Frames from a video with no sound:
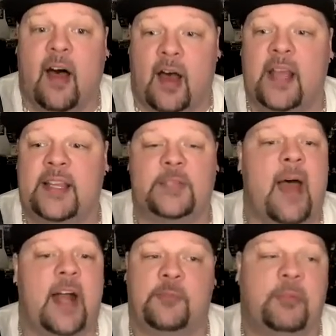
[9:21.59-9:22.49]
in this
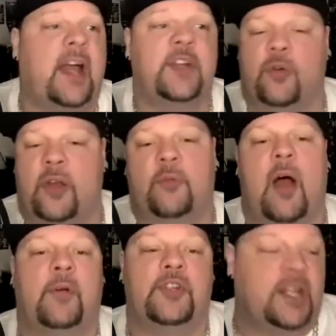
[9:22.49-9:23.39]
match. But I enjoyed it. Rob,
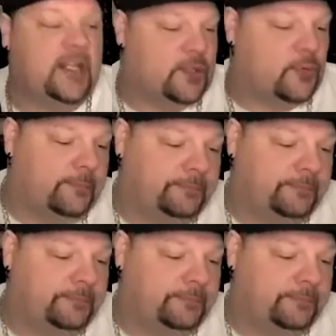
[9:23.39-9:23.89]
what'd you think of this one?